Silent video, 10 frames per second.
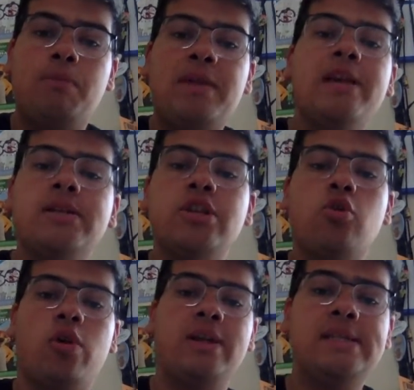peers in
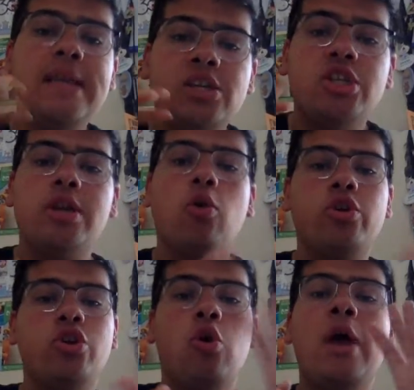an organization, or
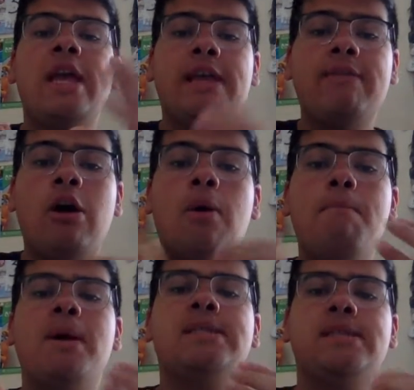giving out a
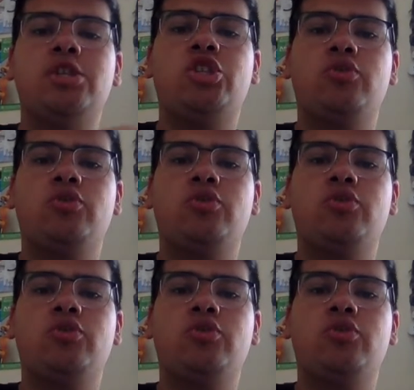message